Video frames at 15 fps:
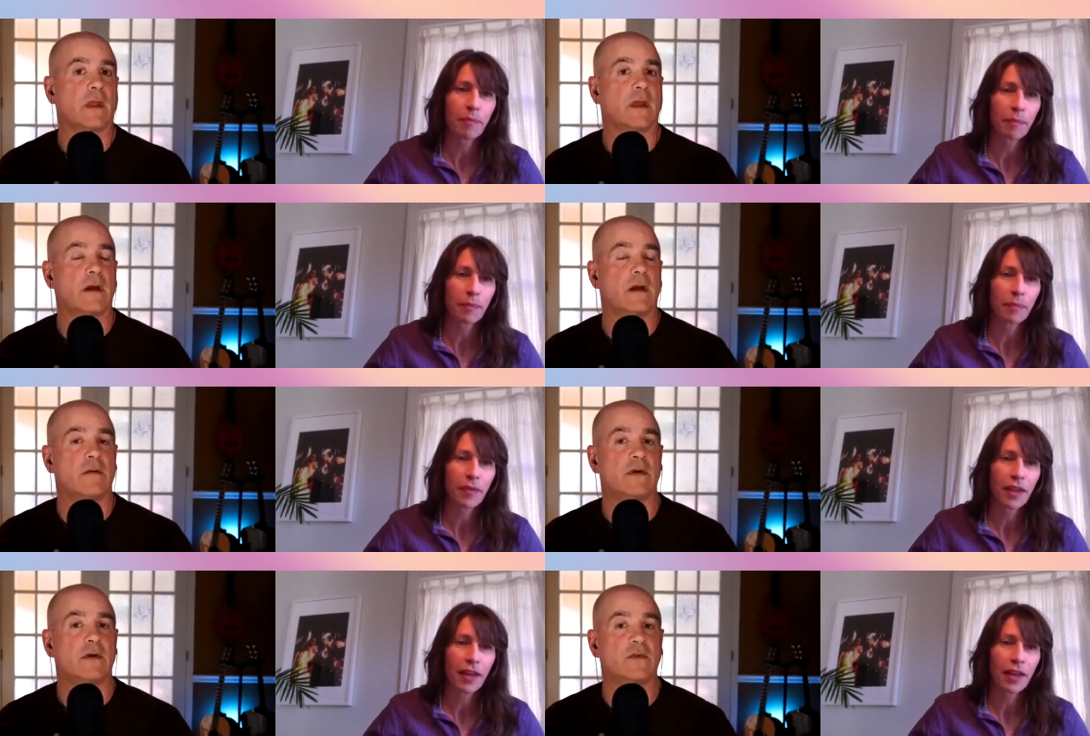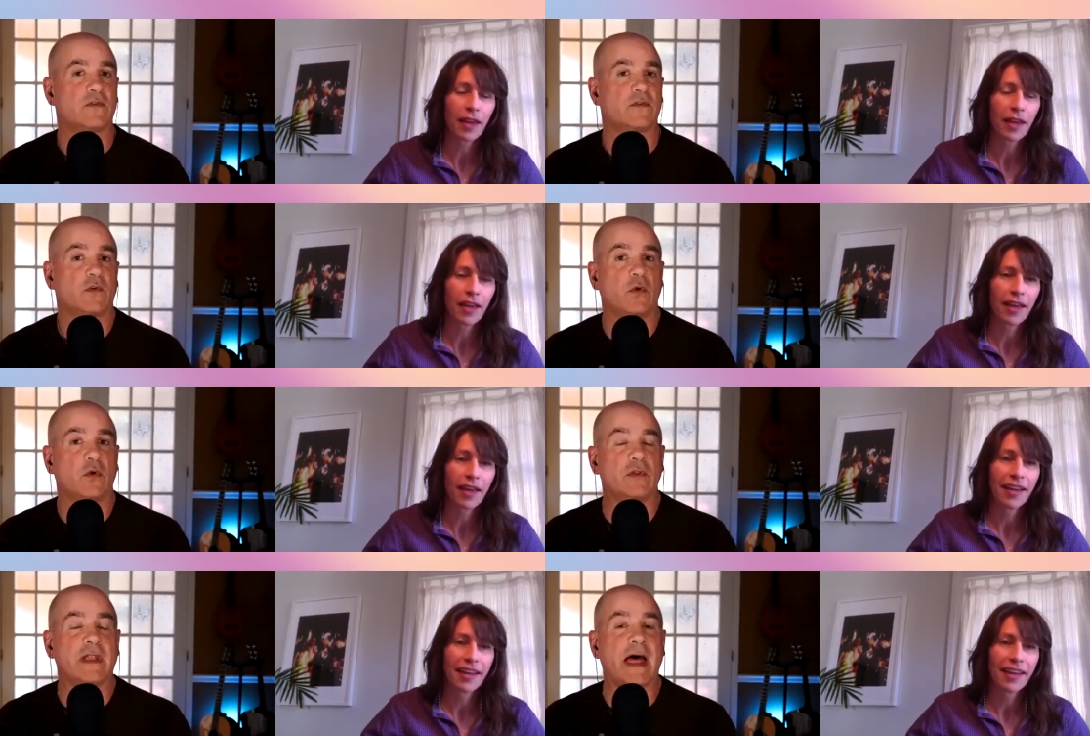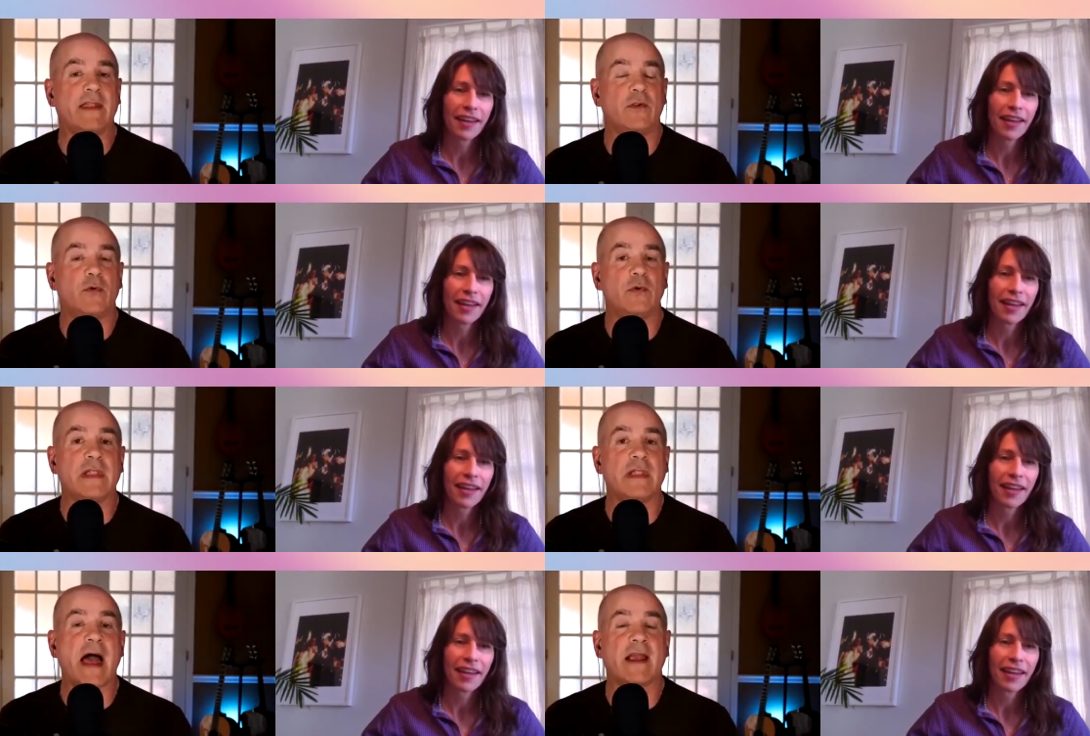Speaker 1: Oh, awesome. So no, la- no
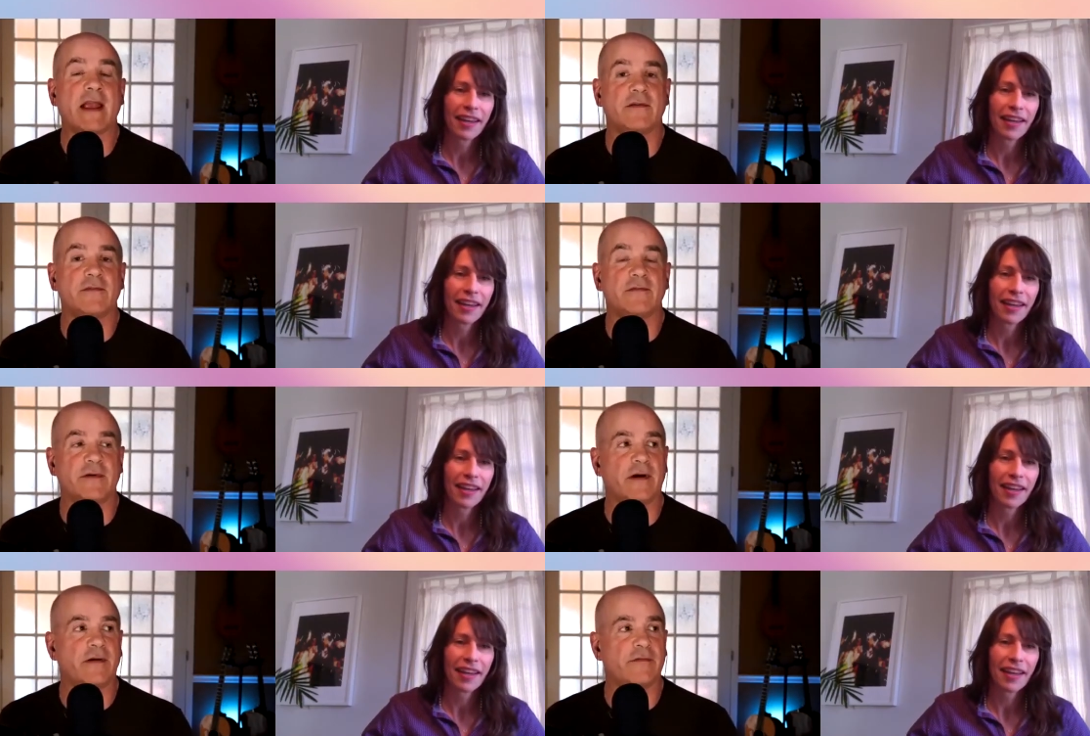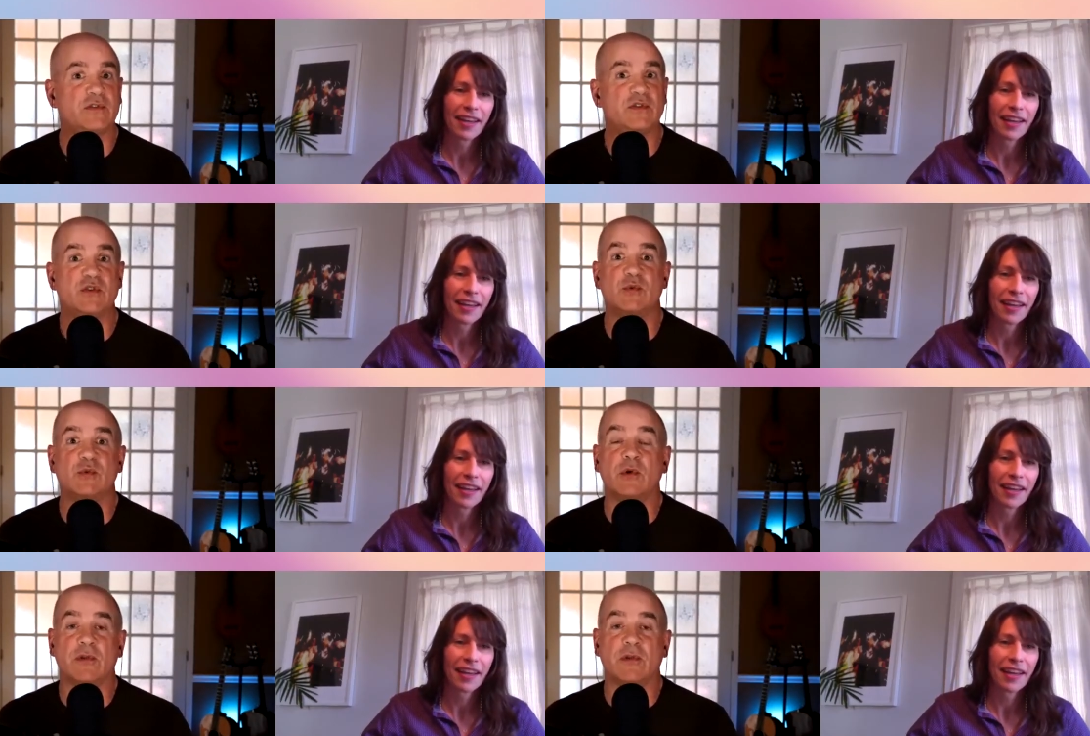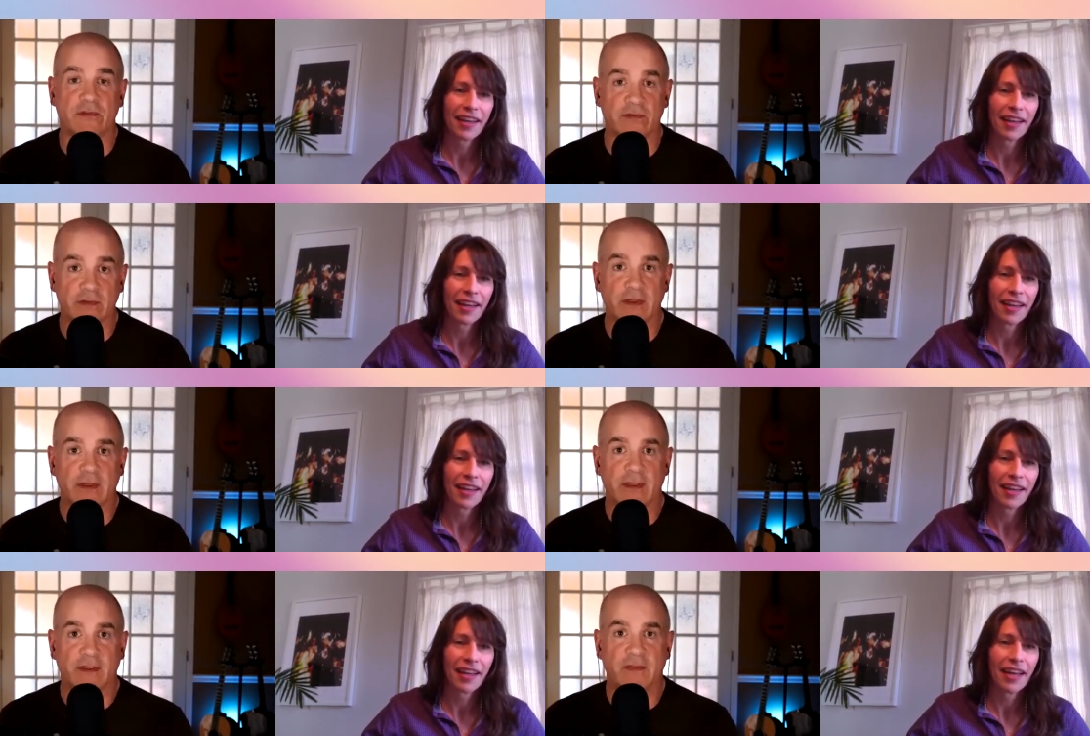lack of, of tools
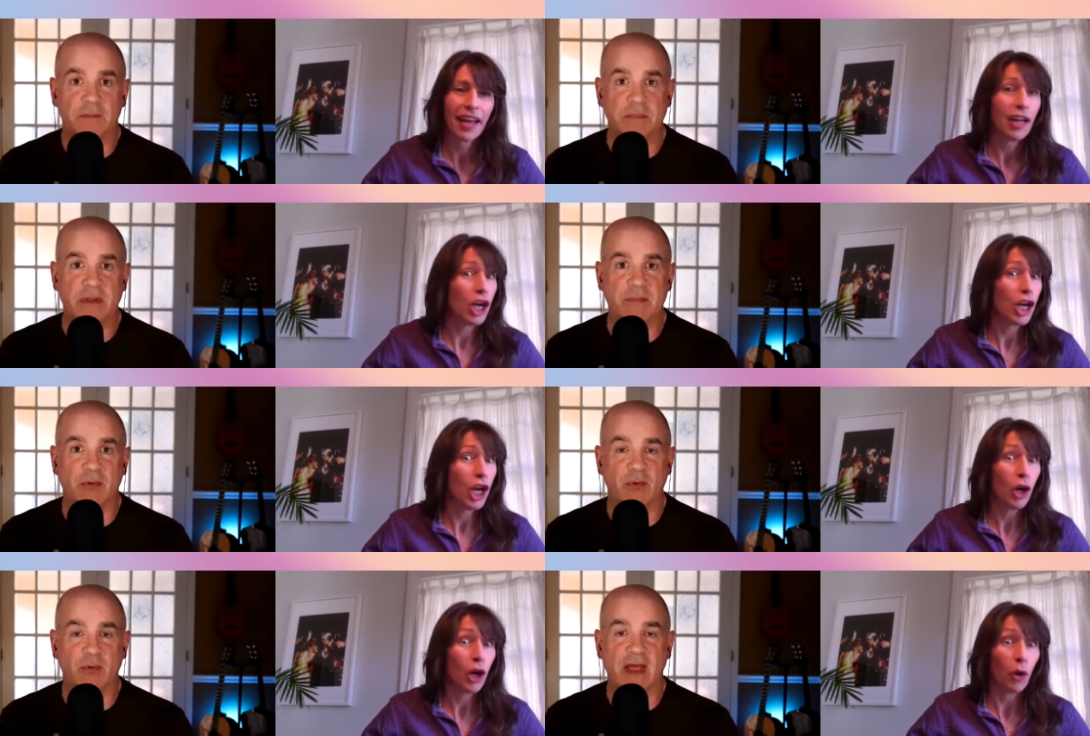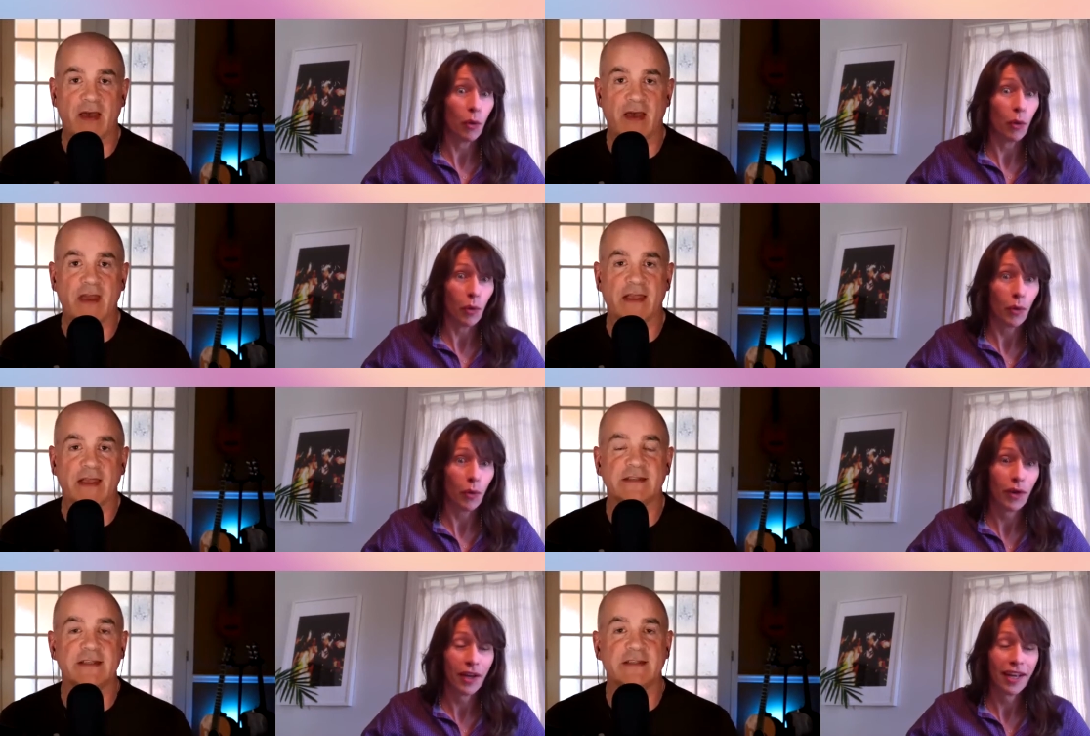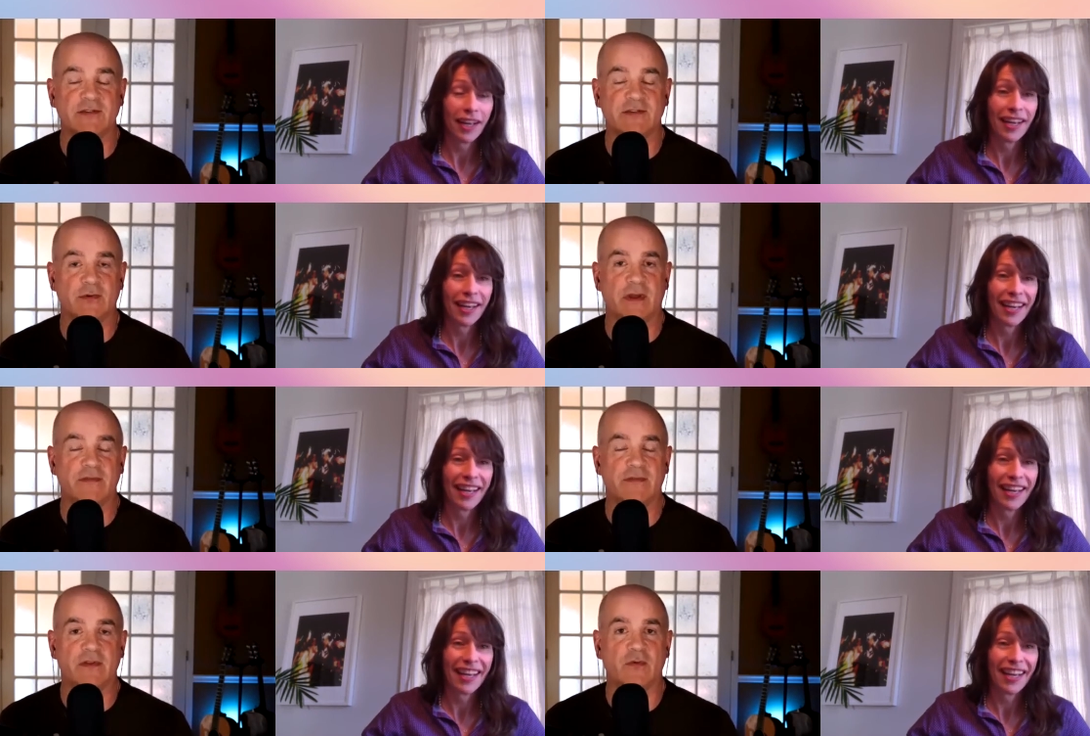that people no. will have access to,
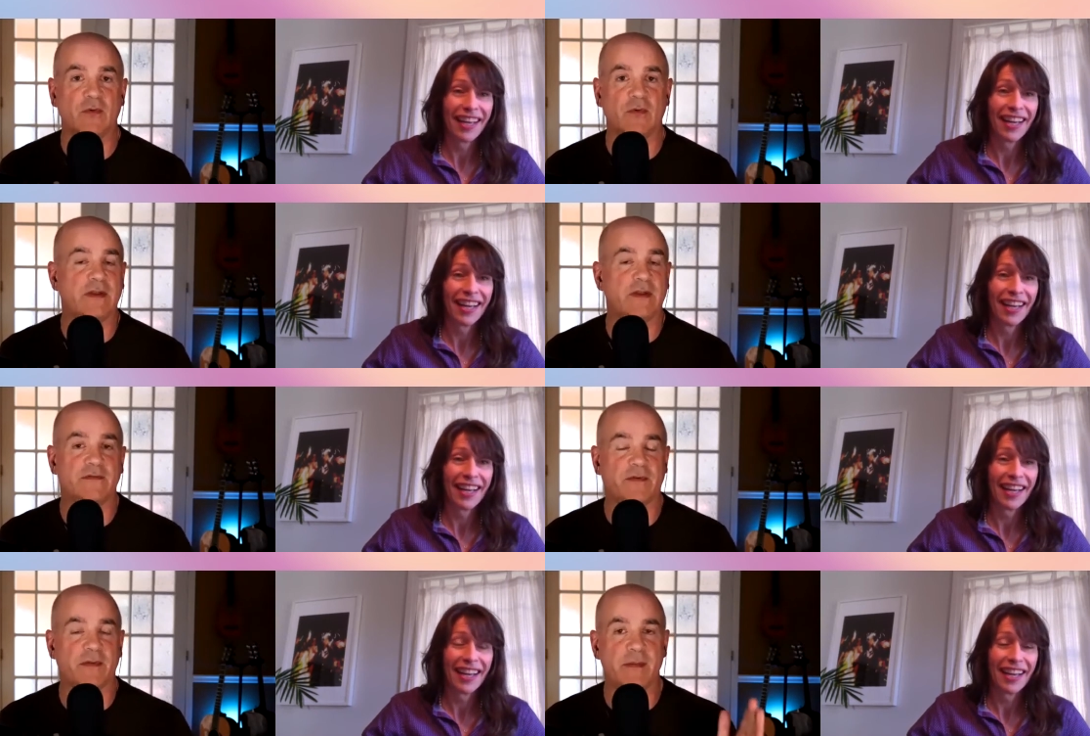eh, if you know, right from the